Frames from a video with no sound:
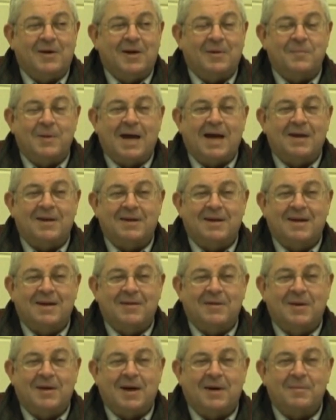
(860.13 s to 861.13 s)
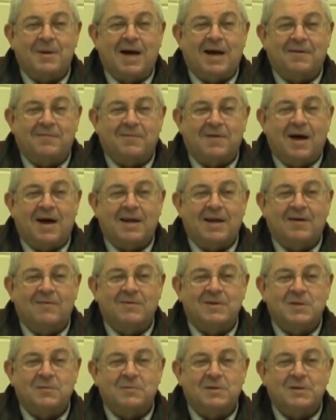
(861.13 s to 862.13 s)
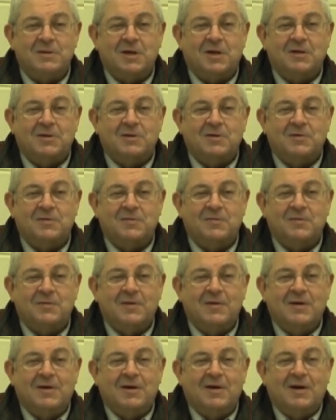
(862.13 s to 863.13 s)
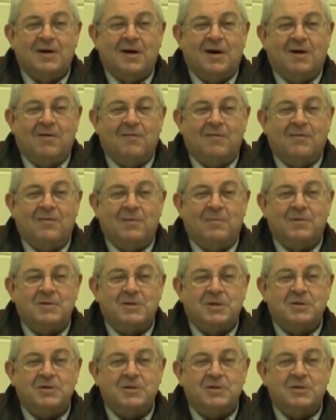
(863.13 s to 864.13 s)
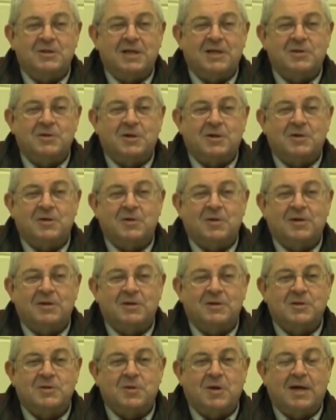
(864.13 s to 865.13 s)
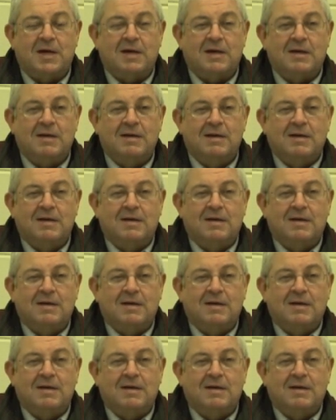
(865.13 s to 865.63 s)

I'm not fond of as a result of the positions they took during the strike.